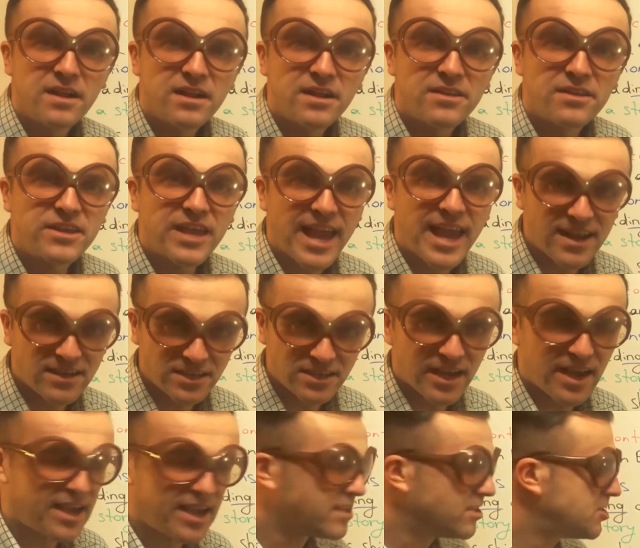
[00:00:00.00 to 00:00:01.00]
the ending
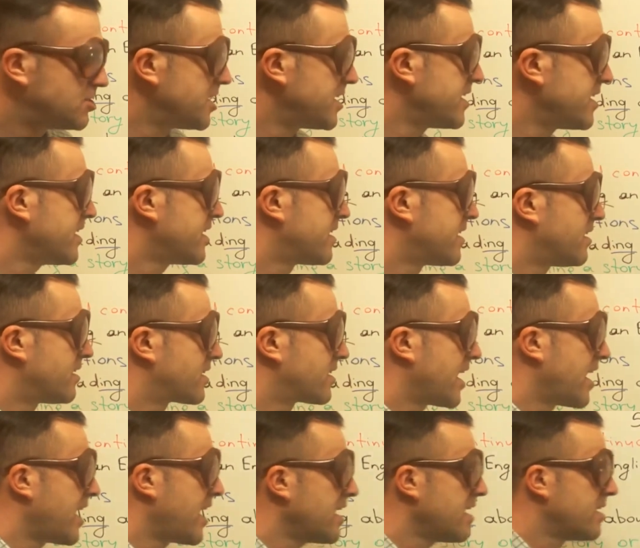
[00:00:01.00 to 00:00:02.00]
ing,
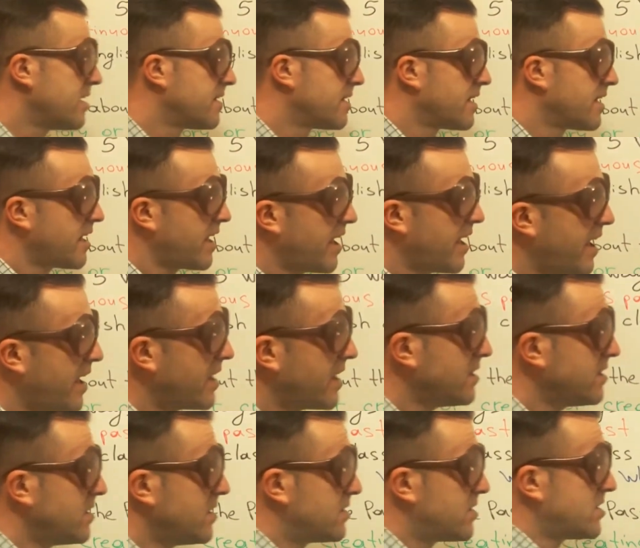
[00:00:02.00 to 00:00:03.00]
okay?
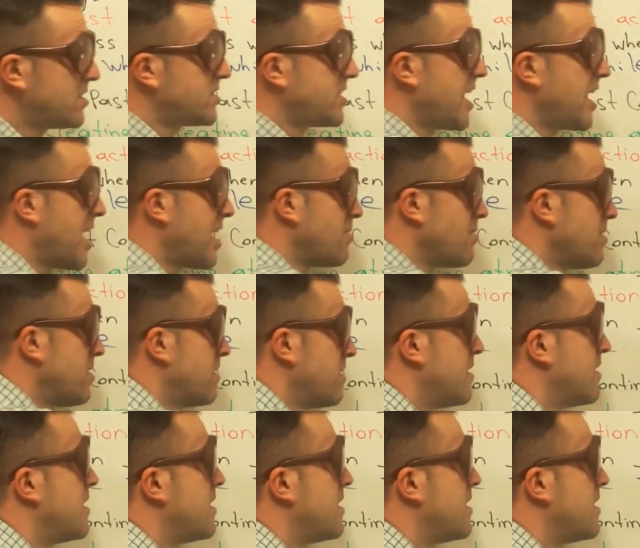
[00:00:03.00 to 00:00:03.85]
And the same